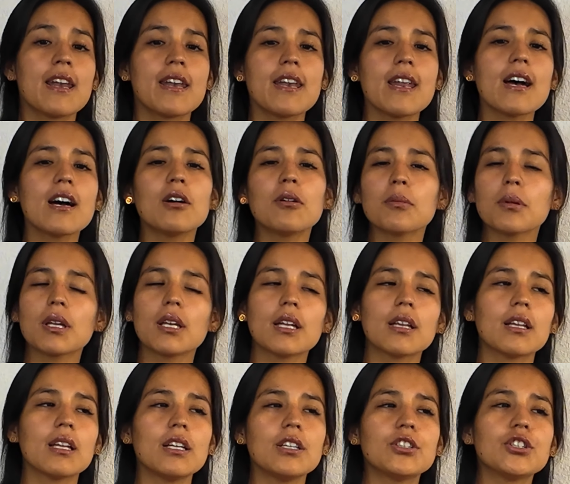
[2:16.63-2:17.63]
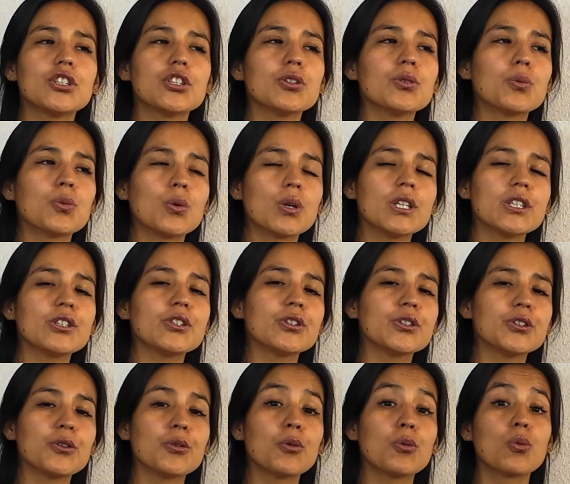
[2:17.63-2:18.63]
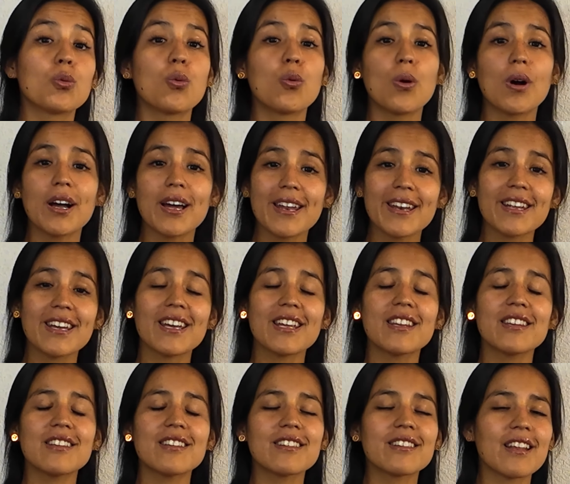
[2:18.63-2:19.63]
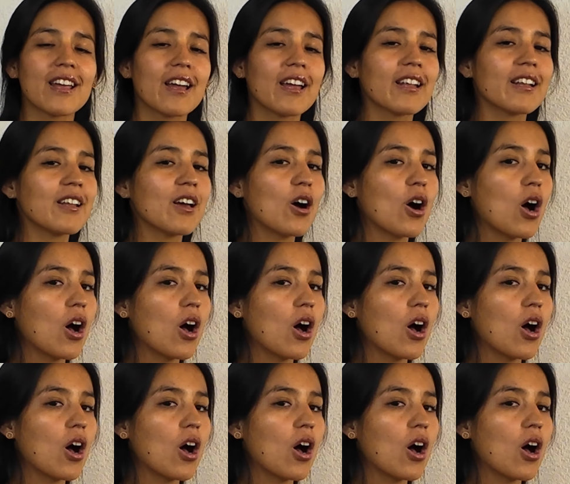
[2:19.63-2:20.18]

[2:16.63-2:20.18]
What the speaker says: Now I'm going to teach you when to use one instead